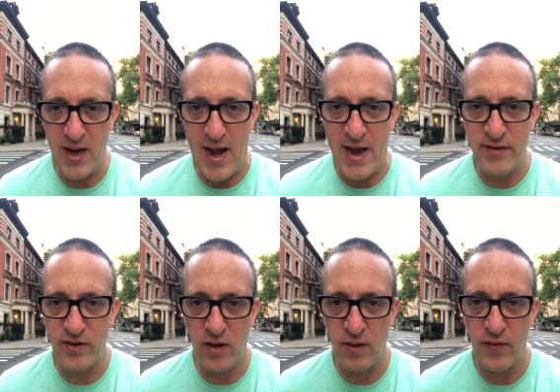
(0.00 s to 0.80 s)
As
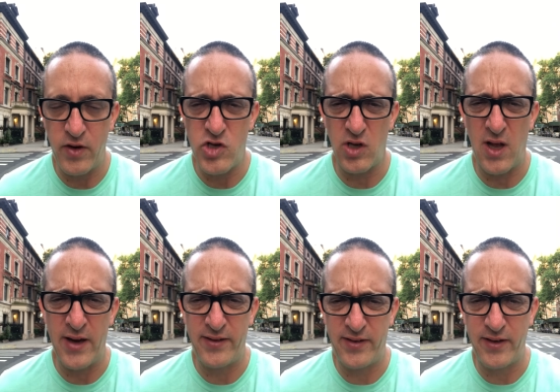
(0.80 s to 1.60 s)
of July
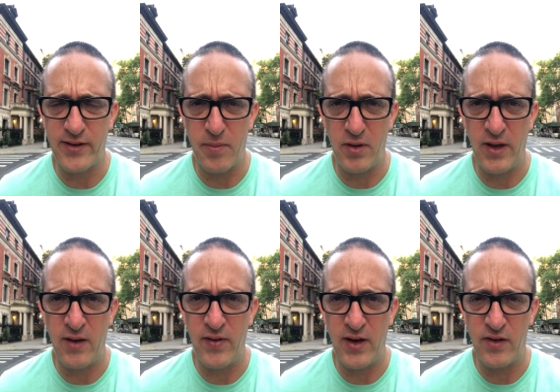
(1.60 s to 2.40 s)
6th, I
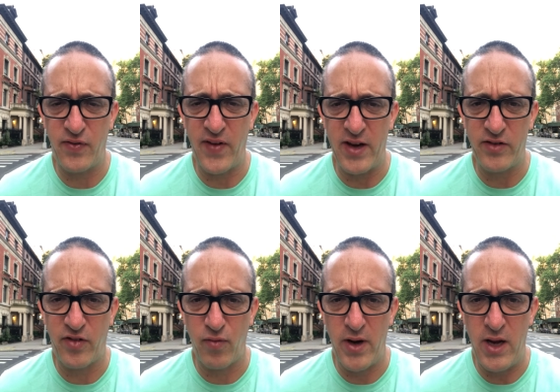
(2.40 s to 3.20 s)
believe, it is phase
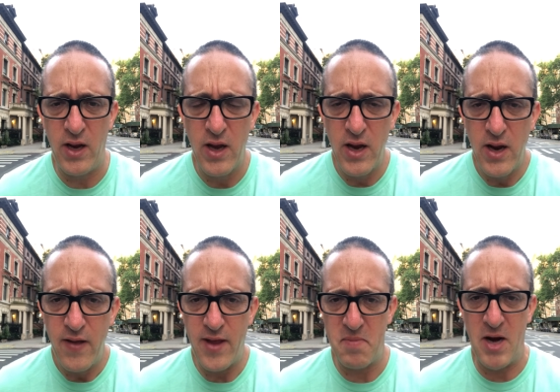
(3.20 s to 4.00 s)
3
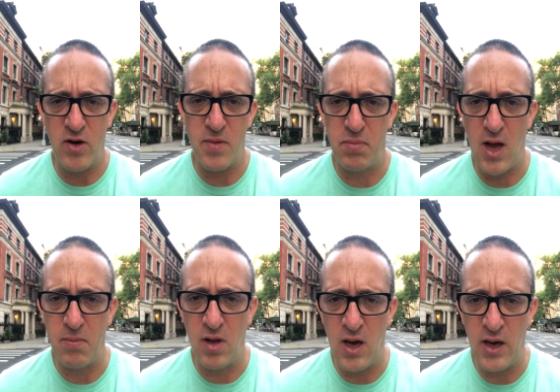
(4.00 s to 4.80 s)
that Mayor de Blah
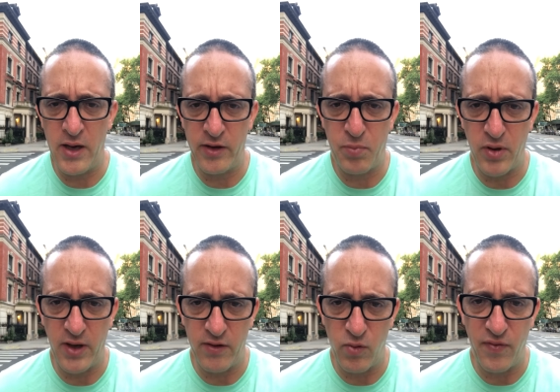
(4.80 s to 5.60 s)
Blah is putting
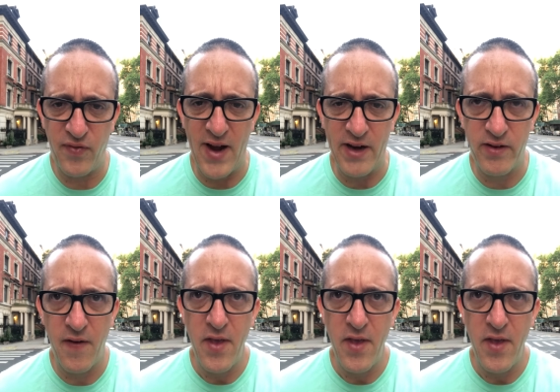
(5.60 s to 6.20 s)
into effect,